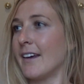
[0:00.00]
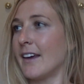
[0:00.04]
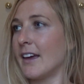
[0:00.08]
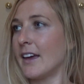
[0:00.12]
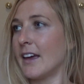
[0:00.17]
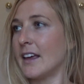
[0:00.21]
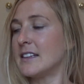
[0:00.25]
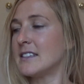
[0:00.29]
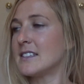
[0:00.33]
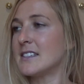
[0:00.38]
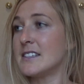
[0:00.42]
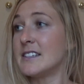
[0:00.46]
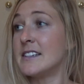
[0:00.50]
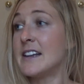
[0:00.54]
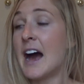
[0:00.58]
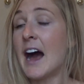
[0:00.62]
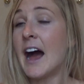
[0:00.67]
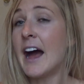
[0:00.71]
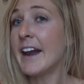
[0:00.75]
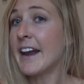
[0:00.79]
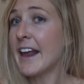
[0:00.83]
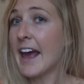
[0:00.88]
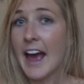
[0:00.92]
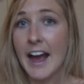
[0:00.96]
It's
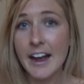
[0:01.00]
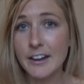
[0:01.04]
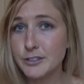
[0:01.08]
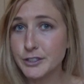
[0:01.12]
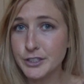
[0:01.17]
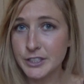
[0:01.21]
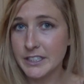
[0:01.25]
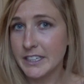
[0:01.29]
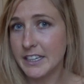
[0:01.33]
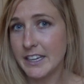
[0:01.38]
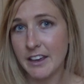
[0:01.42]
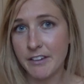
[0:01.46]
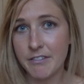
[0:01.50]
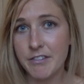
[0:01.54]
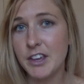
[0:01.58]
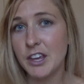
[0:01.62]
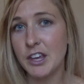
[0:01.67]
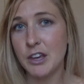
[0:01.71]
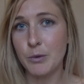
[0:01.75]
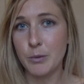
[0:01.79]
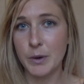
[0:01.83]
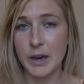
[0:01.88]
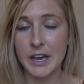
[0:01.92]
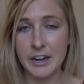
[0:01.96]
not actually giving
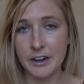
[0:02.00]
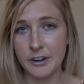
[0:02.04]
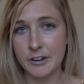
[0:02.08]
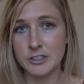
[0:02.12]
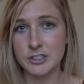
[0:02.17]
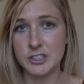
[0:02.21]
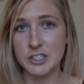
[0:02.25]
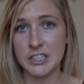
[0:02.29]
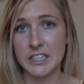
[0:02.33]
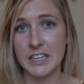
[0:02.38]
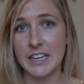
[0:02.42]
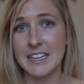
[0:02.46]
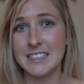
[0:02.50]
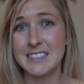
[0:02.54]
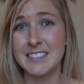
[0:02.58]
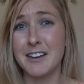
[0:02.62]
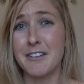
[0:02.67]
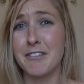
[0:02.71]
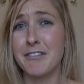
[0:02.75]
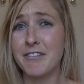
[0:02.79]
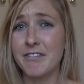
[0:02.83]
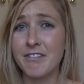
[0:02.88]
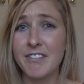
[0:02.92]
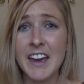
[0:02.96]
you energy. It's a
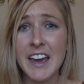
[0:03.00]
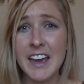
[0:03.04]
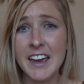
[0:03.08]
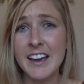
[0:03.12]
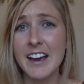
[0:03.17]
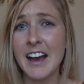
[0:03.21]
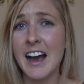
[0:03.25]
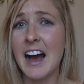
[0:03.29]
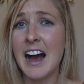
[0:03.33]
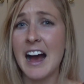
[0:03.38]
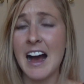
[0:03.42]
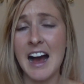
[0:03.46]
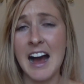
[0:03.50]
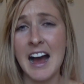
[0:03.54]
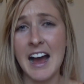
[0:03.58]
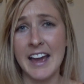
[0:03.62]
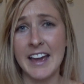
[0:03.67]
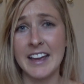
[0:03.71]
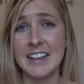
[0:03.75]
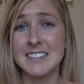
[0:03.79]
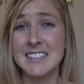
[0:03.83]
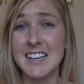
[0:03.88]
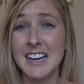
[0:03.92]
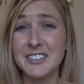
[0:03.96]
fake high.
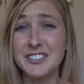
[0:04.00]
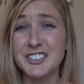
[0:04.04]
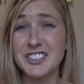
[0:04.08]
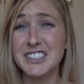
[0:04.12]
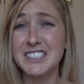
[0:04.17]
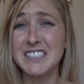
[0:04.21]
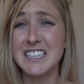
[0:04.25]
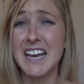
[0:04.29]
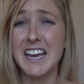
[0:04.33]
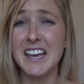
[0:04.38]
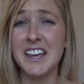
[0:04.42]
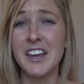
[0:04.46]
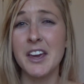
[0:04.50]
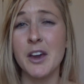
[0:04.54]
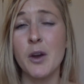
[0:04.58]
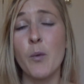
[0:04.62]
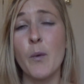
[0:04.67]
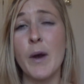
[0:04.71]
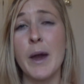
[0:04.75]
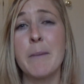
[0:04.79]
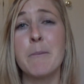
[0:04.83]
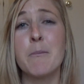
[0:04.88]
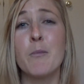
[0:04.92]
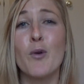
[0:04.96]
It's actually taking
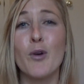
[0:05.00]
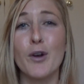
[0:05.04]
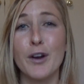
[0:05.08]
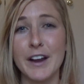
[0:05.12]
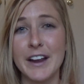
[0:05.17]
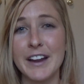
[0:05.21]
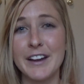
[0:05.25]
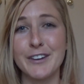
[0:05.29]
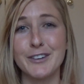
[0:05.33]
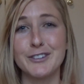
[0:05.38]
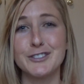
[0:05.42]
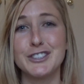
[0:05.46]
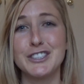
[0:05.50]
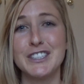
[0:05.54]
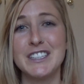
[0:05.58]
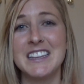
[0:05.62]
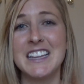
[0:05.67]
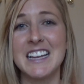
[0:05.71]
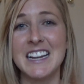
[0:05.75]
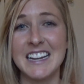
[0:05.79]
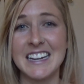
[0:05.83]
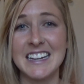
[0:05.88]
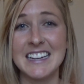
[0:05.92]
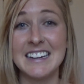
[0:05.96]
away more energy
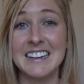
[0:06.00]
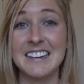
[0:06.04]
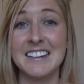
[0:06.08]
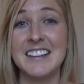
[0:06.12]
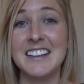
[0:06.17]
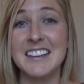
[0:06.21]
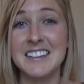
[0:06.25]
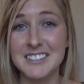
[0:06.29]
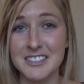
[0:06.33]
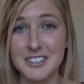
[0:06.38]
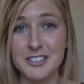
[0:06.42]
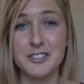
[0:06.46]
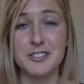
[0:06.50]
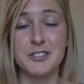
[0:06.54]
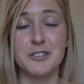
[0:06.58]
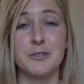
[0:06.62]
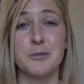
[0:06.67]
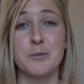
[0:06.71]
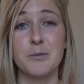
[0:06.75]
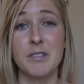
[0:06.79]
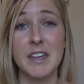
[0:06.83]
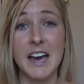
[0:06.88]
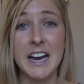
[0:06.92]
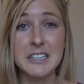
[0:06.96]
than it needs
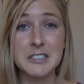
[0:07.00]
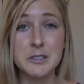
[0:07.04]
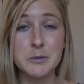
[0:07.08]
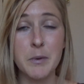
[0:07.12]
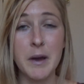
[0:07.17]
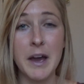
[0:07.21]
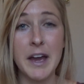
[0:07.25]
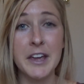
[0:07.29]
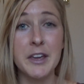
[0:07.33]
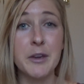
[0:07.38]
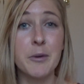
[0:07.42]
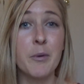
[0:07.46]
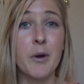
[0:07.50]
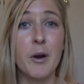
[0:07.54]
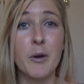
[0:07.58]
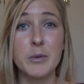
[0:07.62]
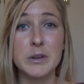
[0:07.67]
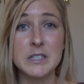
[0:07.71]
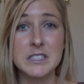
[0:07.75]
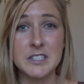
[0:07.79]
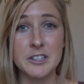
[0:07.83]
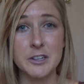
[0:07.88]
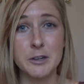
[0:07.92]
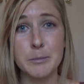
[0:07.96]
to. That's why you
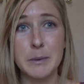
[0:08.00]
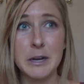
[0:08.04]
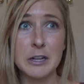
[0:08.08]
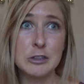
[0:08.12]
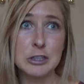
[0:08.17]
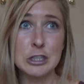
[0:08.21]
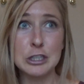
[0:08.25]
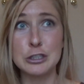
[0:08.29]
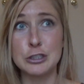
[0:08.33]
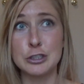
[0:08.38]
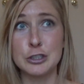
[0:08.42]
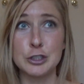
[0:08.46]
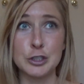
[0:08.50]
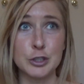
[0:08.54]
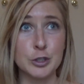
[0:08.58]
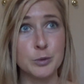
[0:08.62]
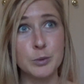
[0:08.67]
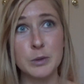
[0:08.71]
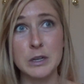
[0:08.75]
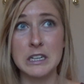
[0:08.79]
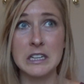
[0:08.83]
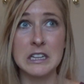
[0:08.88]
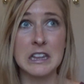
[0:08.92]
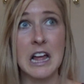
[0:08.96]
always hear about the
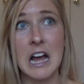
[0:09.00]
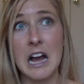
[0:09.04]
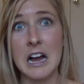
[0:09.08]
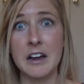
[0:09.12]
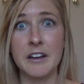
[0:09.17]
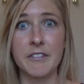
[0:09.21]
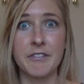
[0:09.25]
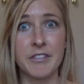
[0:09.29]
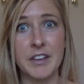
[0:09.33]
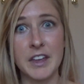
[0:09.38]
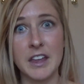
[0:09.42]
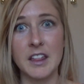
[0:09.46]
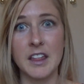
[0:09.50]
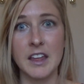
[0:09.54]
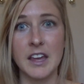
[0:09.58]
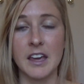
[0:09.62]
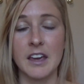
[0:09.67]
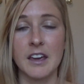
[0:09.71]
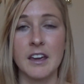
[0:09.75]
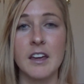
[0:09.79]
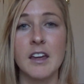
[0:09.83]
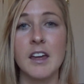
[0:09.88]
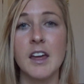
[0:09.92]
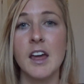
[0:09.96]
2 o'clock
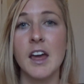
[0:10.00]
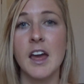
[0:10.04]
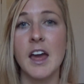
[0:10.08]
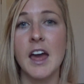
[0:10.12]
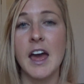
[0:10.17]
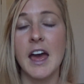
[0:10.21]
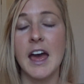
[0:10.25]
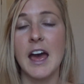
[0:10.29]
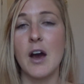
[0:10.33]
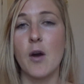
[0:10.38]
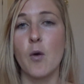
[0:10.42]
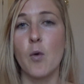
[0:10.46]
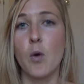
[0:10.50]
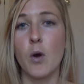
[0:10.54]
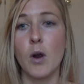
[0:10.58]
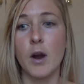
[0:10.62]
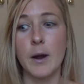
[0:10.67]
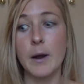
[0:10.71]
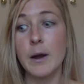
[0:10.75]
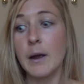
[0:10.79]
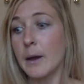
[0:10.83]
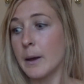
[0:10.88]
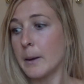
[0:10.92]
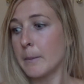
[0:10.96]
feeling,
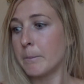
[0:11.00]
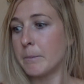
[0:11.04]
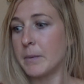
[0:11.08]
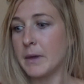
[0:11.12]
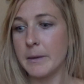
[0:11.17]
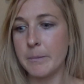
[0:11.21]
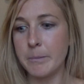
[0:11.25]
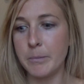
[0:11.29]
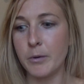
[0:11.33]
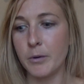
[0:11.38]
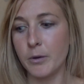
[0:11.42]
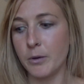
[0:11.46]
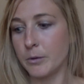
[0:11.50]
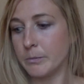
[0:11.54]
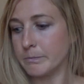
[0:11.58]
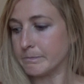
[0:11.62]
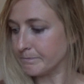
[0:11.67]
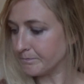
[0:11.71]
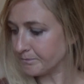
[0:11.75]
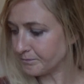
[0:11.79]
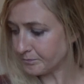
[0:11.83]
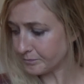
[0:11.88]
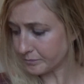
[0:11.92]
or people